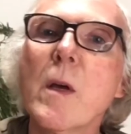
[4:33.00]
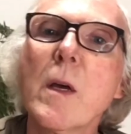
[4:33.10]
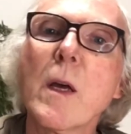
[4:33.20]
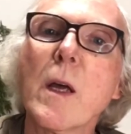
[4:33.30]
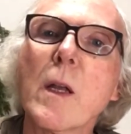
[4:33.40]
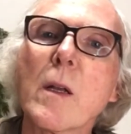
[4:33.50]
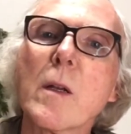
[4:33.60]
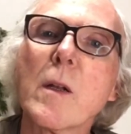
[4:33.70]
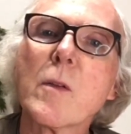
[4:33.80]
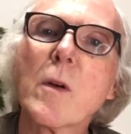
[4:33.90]
And
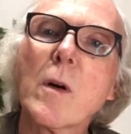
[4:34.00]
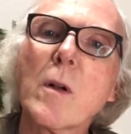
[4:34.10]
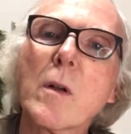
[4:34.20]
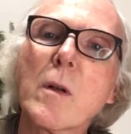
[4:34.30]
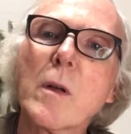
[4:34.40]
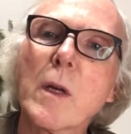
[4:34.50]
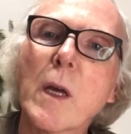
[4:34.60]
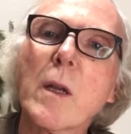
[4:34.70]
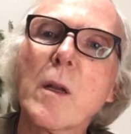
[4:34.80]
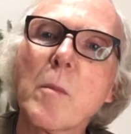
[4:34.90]
it's called,
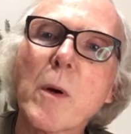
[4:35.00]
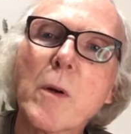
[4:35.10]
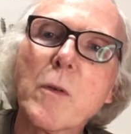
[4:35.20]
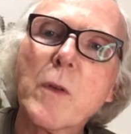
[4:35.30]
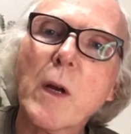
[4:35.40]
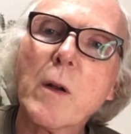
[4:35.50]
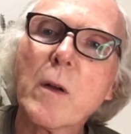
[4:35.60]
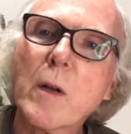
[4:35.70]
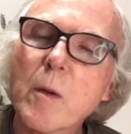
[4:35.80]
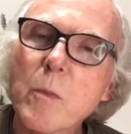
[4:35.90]
again, Imperial Stout,
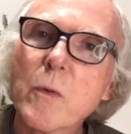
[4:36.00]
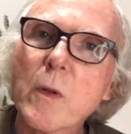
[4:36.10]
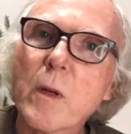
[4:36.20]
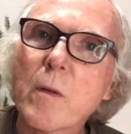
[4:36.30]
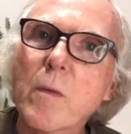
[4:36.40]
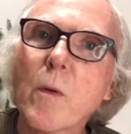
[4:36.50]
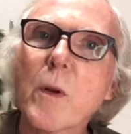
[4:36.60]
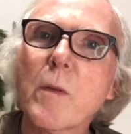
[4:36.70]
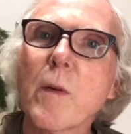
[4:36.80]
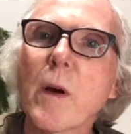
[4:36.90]
10%,
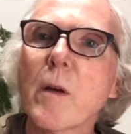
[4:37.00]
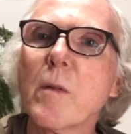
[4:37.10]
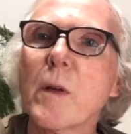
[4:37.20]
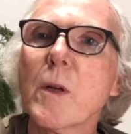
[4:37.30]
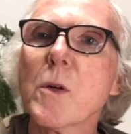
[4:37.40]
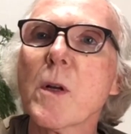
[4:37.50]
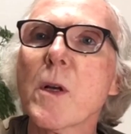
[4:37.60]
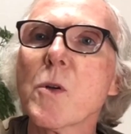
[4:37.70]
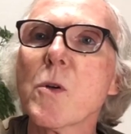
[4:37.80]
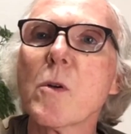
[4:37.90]
45
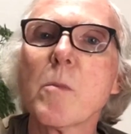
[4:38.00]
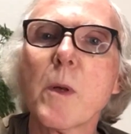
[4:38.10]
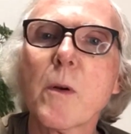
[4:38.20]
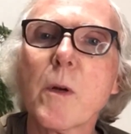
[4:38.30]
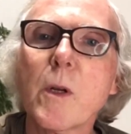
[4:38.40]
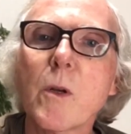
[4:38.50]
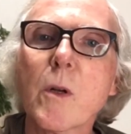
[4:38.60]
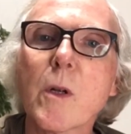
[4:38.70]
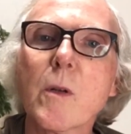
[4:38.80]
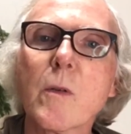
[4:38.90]
international bittering
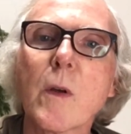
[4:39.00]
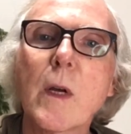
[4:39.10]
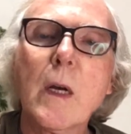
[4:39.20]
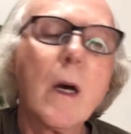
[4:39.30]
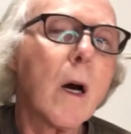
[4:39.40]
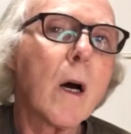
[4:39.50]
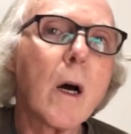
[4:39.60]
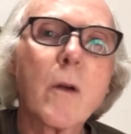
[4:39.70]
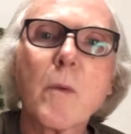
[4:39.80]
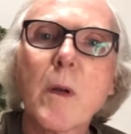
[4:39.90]
units.
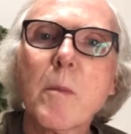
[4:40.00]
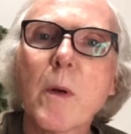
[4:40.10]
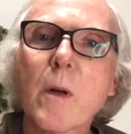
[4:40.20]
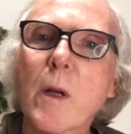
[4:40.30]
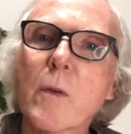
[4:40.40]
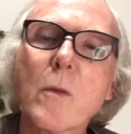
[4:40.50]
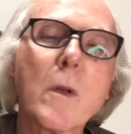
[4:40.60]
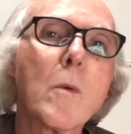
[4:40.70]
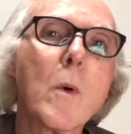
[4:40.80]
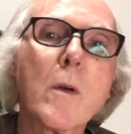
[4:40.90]
On Rate Beer, it has
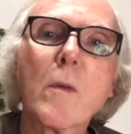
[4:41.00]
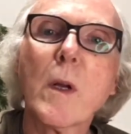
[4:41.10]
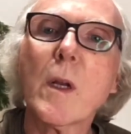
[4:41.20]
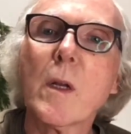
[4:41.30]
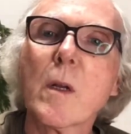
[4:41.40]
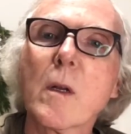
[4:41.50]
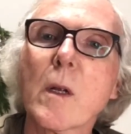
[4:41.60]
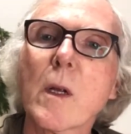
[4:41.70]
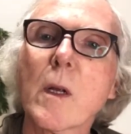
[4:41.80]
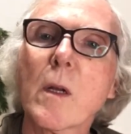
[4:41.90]
only 1 rating,
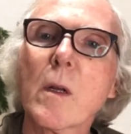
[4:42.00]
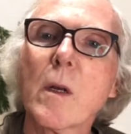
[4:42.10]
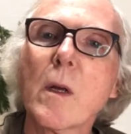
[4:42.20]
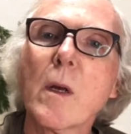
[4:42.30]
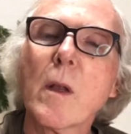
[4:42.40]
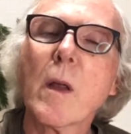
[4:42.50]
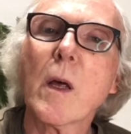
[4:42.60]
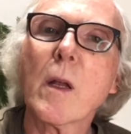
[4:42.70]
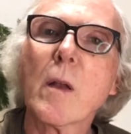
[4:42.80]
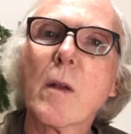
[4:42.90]

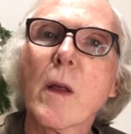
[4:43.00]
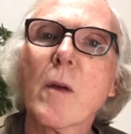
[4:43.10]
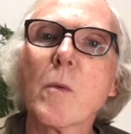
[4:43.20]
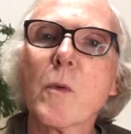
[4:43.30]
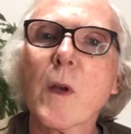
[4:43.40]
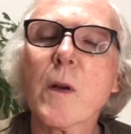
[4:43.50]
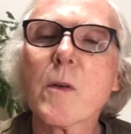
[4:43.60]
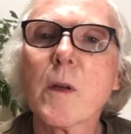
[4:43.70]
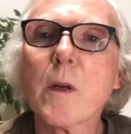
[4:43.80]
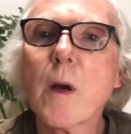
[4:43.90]
and that was
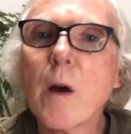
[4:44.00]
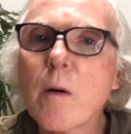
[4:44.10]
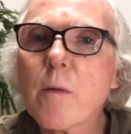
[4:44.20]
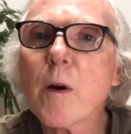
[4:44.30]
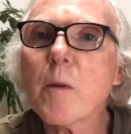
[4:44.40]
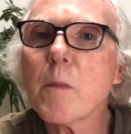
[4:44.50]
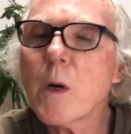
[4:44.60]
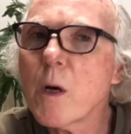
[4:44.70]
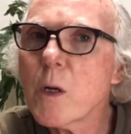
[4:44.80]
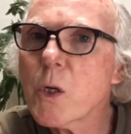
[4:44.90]
actually from
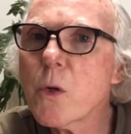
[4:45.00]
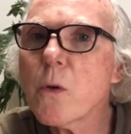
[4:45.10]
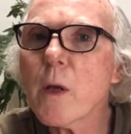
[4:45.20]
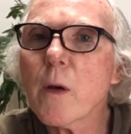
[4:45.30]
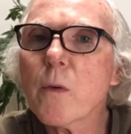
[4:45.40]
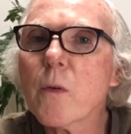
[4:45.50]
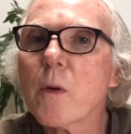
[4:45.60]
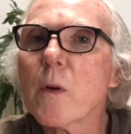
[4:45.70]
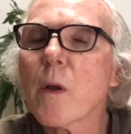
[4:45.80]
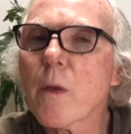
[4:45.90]

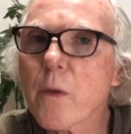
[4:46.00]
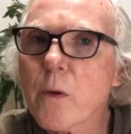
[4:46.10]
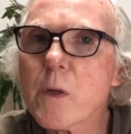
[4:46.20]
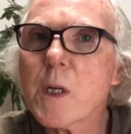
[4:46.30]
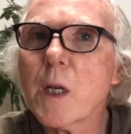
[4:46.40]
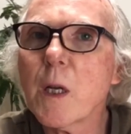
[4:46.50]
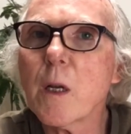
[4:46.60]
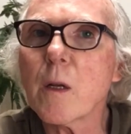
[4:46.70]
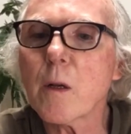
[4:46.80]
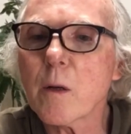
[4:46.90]

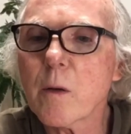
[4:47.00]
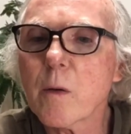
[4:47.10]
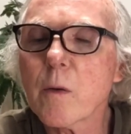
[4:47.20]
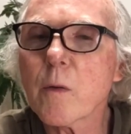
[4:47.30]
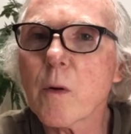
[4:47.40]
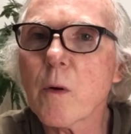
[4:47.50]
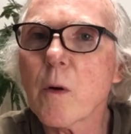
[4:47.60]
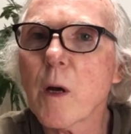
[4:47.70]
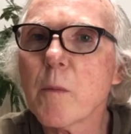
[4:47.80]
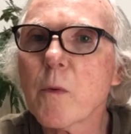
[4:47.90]
2013.
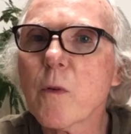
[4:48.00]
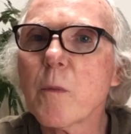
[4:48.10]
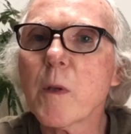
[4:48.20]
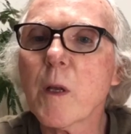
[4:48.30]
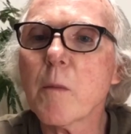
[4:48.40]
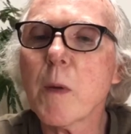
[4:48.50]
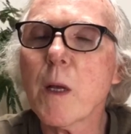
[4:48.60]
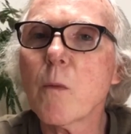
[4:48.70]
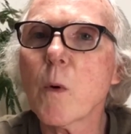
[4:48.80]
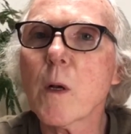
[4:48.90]
So I'm assuming they
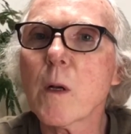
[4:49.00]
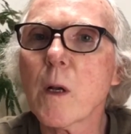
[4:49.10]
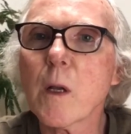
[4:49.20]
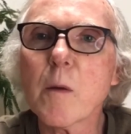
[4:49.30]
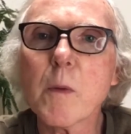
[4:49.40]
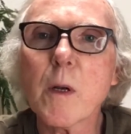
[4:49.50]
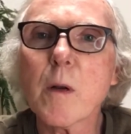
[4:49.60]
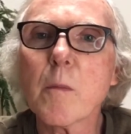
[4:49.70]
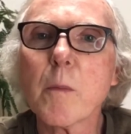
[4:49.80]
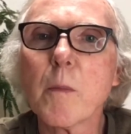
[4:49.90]
made a
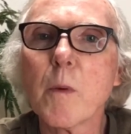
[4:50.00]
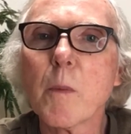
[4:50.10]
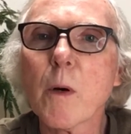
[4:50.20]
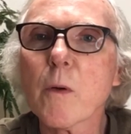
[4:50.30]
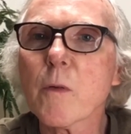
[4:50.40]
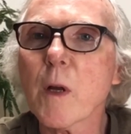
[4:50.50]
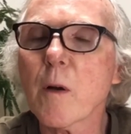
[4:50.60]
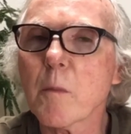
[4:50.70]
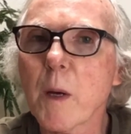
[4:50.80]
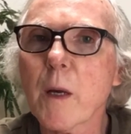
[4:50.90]
limited Imperial
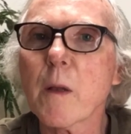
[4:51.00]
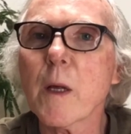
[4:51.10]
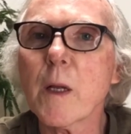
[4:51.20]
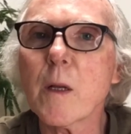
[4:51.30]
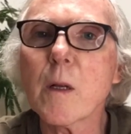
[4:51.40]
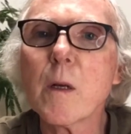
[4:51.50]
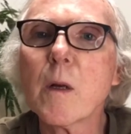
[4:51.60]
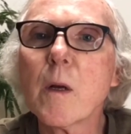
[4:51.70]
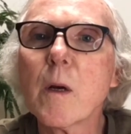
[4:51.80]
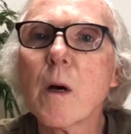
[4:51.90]
Stout back then,
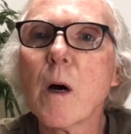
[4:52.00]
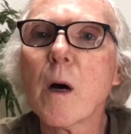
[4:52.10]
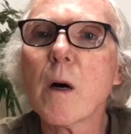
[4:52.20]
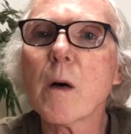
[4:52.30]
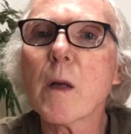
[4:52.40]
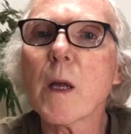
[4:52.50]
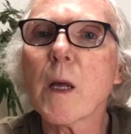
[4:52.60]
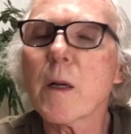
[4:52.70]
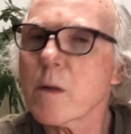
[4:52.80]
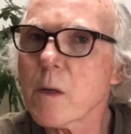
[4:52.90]

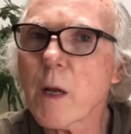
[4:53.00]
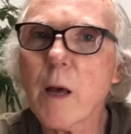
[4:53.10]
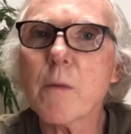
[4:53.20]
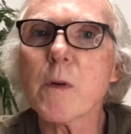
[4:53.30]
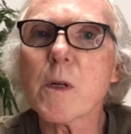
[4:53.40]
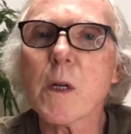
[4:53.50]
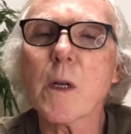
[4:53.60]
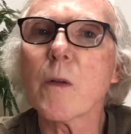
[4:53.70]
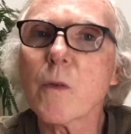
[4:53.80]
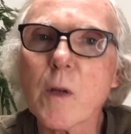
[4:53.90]
and haven't
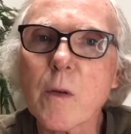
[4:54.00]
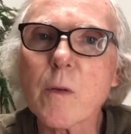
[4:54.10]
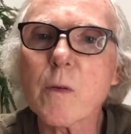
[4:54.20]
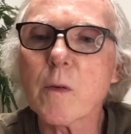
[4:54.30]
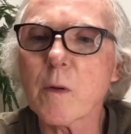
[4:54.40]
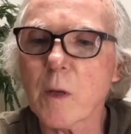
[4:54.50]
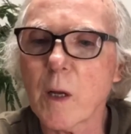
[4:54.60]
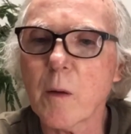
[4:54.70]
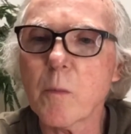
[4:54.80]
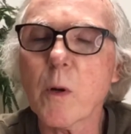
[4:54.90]
done it since
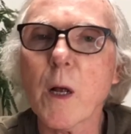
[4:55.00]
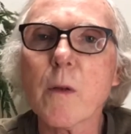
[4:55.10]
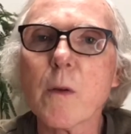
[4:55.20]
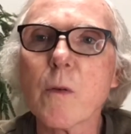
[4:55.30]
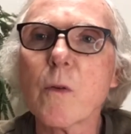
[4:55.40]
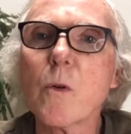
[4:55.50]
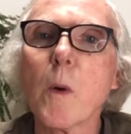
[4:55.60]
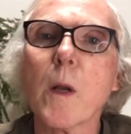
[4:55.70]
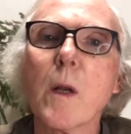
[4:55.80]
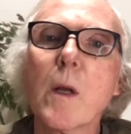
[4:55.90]
they put out this new
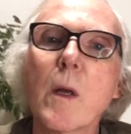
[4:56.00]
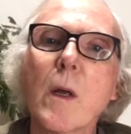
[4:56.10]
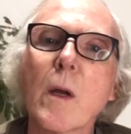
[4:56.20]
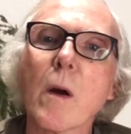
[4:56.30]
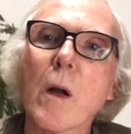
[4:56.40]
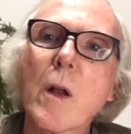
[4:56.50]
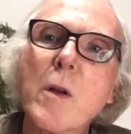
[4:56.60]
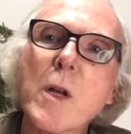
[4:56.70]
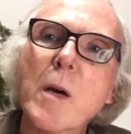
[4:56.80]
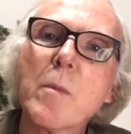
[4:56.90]
one. Here on
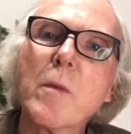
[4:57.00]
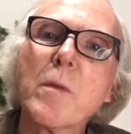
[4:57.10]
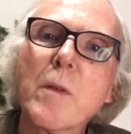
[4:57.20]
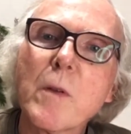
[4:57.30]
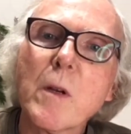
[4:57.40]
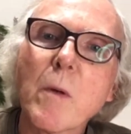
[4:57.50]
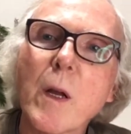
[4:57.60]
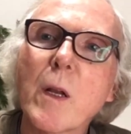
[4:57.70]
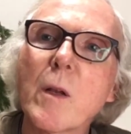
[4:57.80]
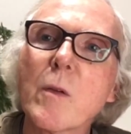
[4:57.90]
Untapped, 50
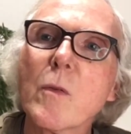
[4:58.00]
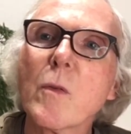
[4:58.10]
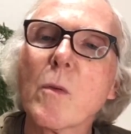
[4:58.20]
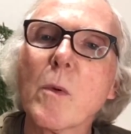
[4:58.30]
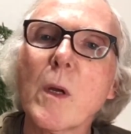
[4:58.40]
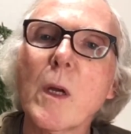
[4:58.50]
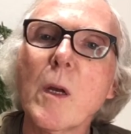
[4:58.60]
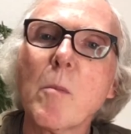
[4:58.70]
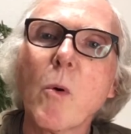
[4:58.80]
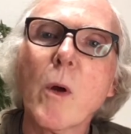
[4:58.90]
ratings,
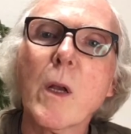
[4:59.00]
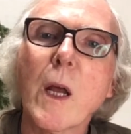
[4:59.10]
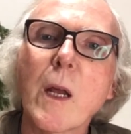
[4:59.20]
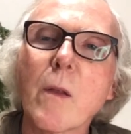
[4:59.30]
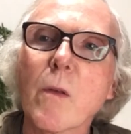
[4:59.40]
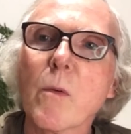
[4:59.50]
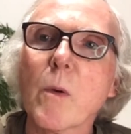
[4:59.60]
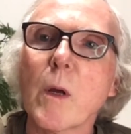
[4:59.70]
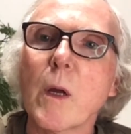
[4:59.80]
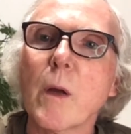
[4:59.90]

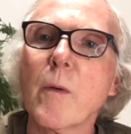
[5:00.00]
3.83.